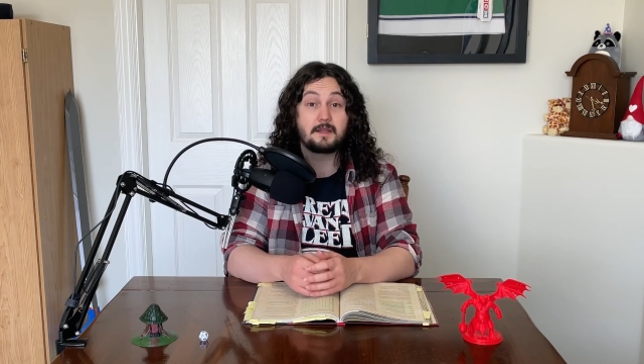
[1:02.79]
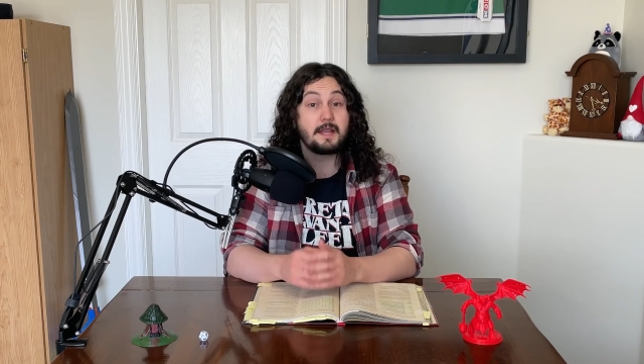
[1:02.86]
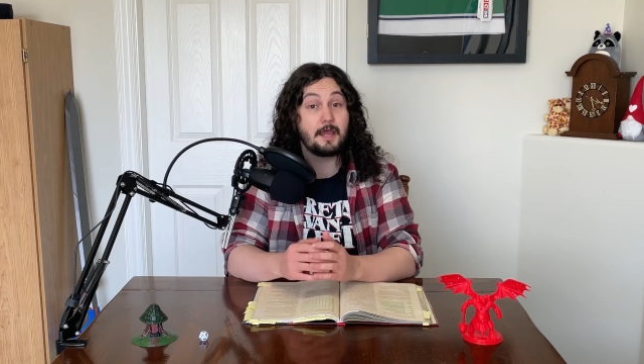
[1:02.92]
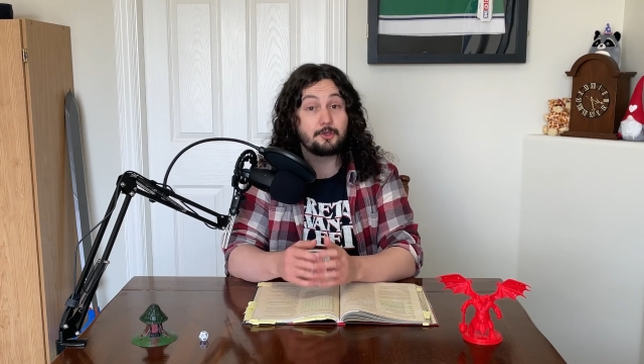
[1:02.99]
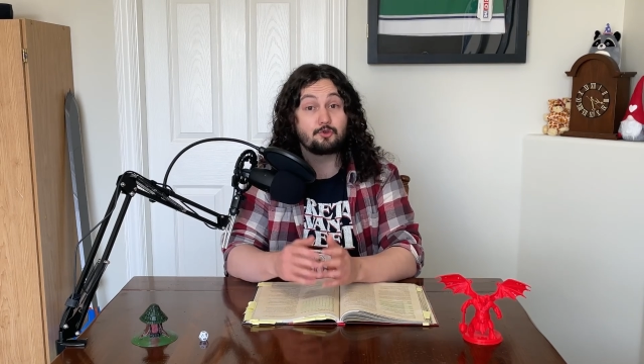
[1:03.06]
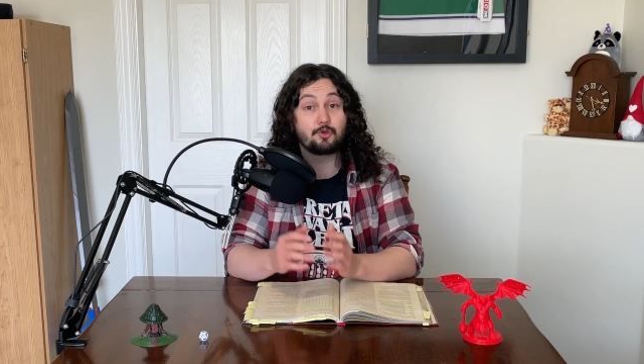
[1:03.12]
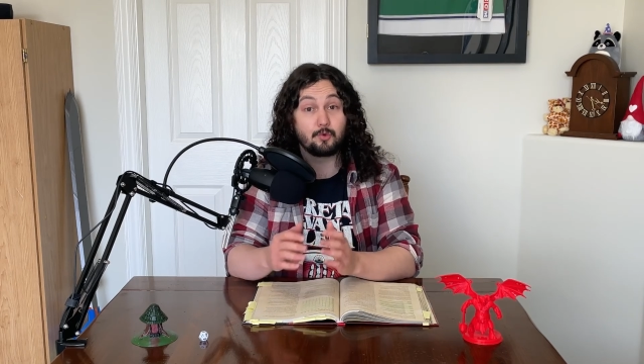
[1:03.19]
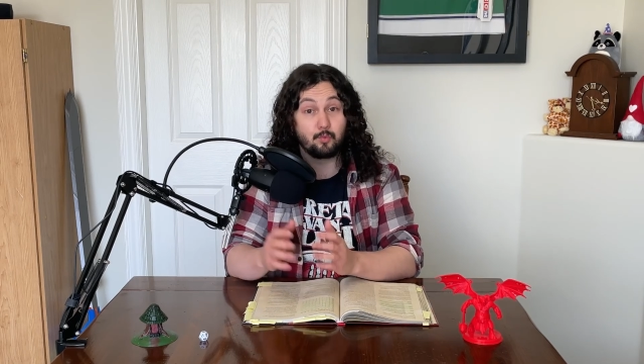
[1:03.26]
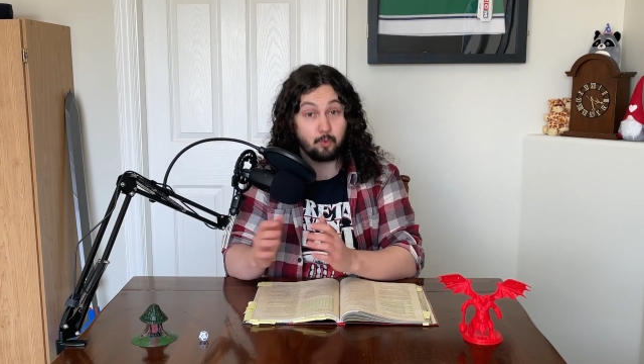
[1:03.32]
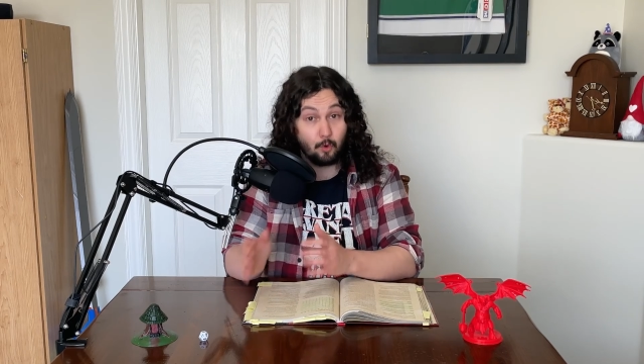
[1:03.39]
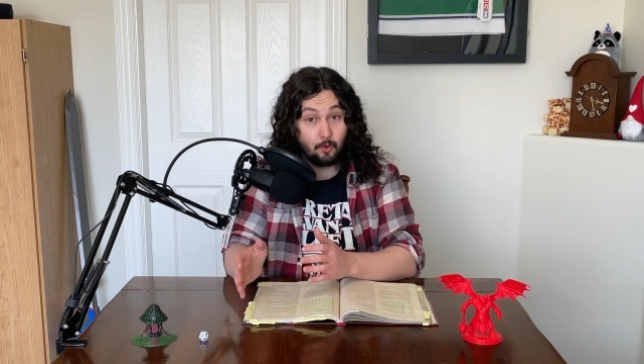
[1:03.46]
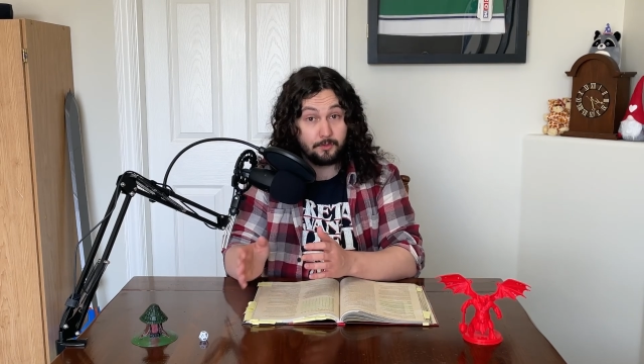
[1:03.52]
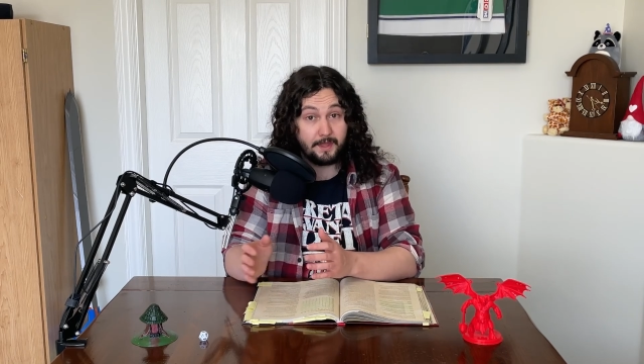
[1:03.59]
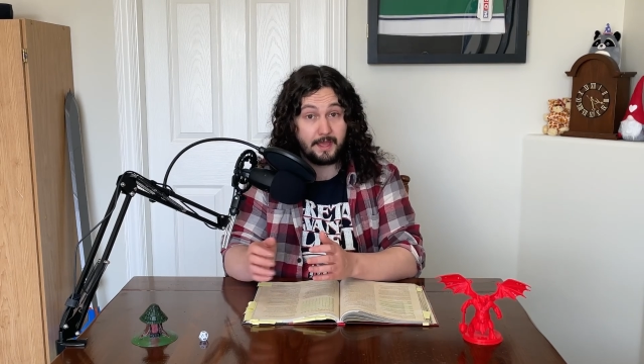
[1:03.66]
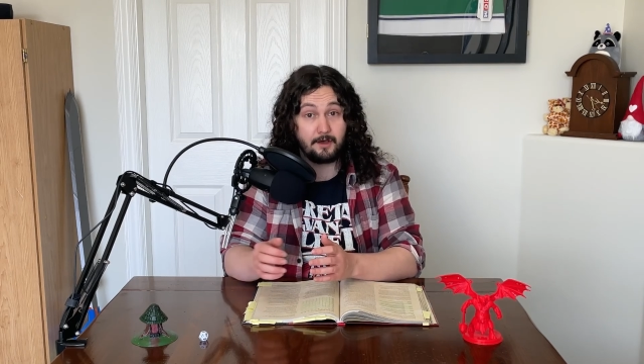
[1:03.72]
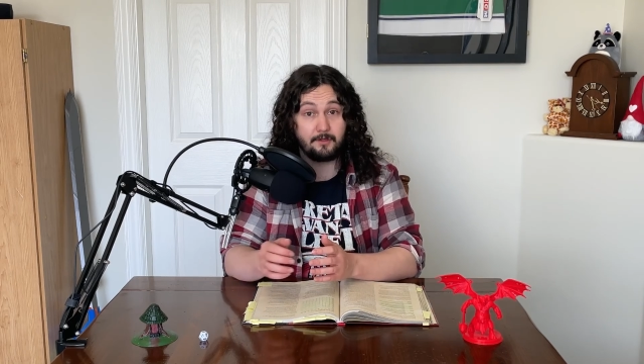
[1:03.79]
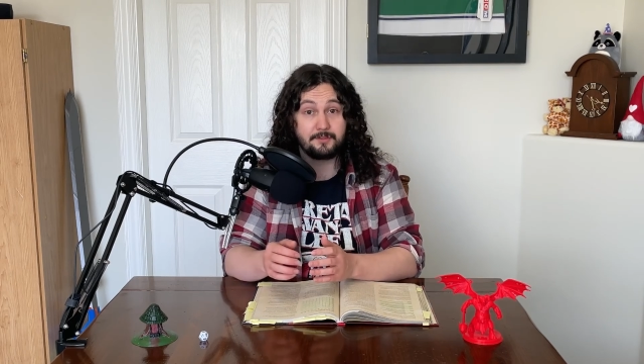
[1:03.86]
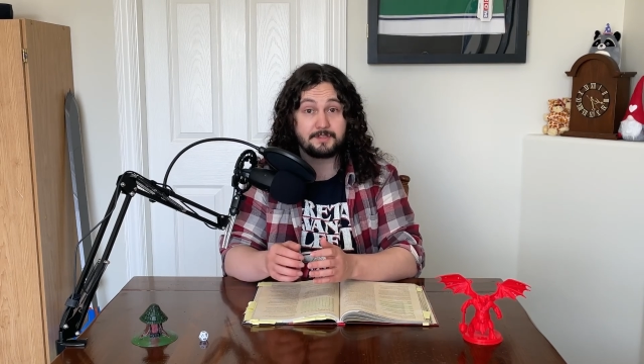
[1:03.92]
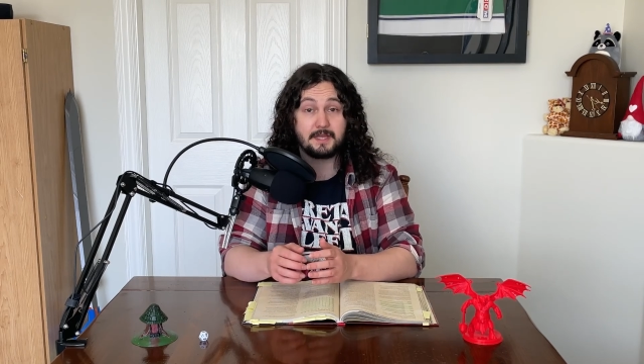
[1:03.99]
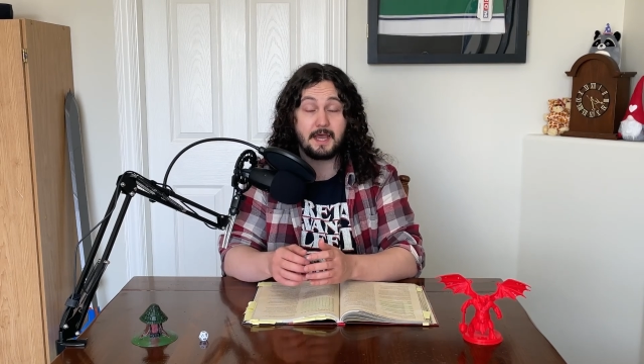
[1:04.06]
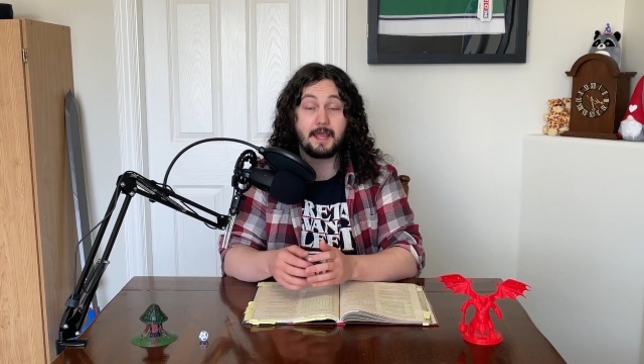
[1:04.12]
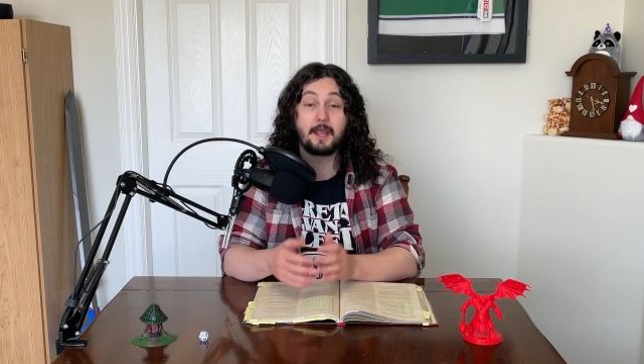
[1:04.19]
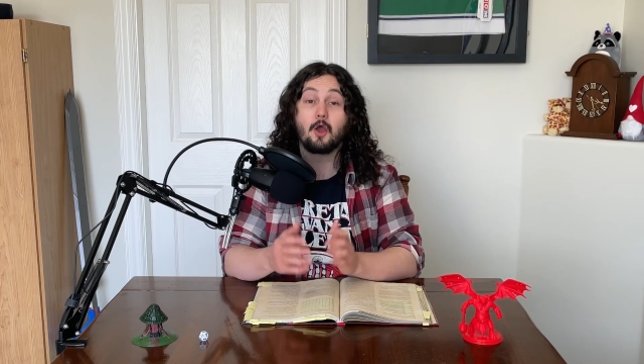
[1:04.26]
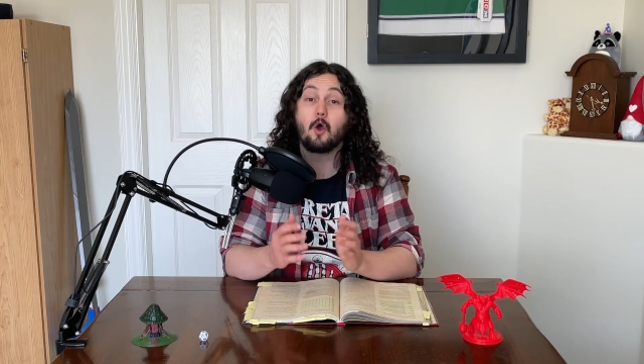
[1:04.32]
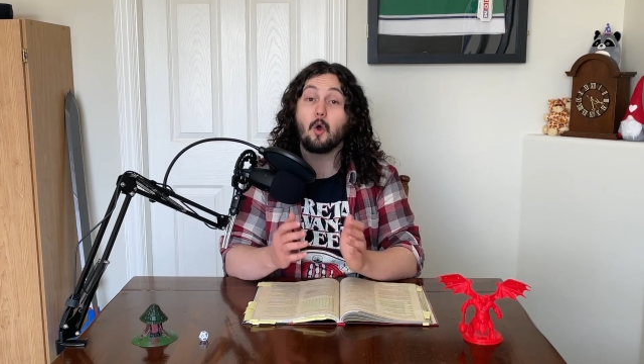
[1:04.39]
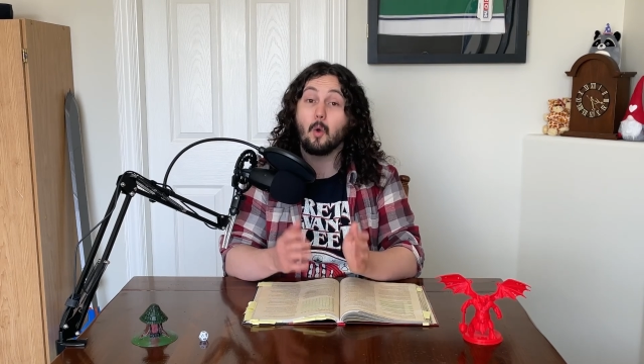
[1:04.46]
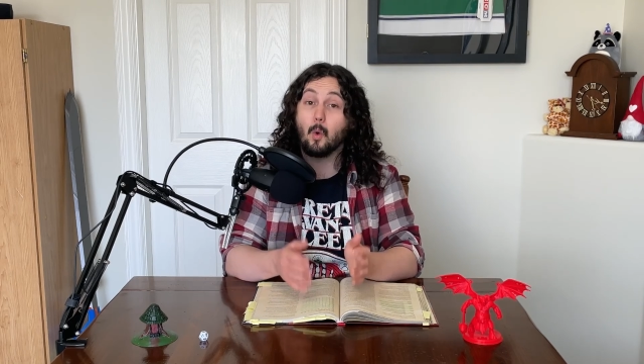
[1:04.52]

Now you could roll the health die,